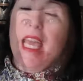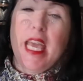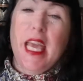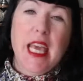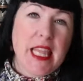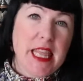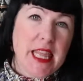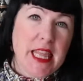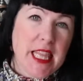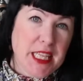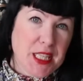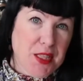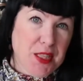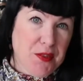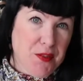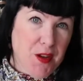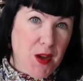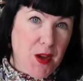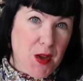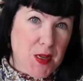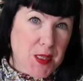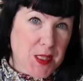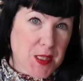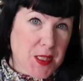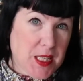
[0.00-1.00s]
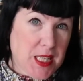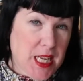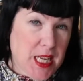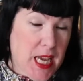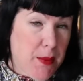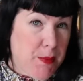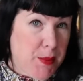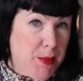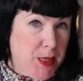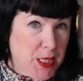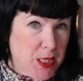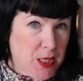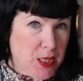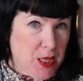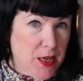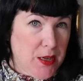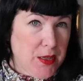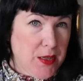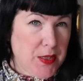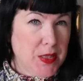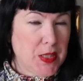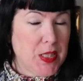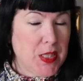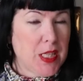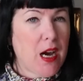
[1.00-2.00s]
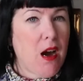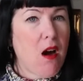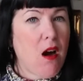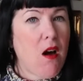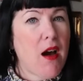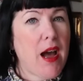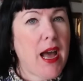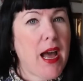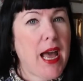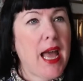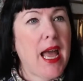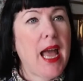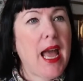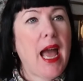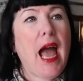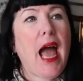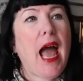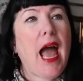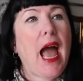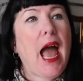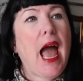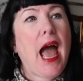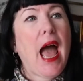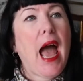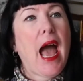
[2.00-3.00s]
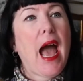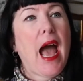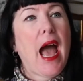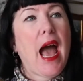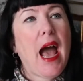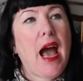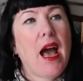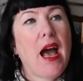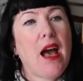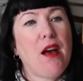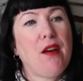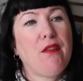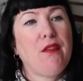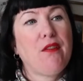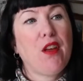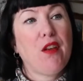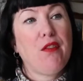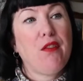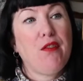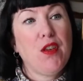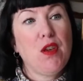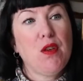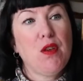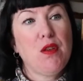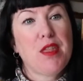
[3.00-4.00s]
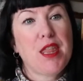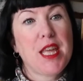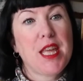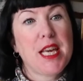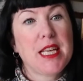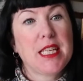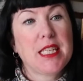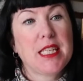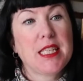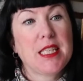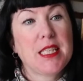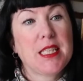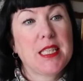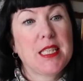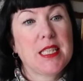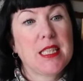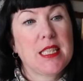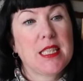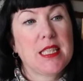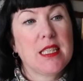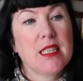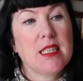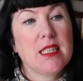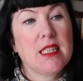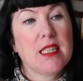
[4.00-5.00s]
In this first episode, I have a few things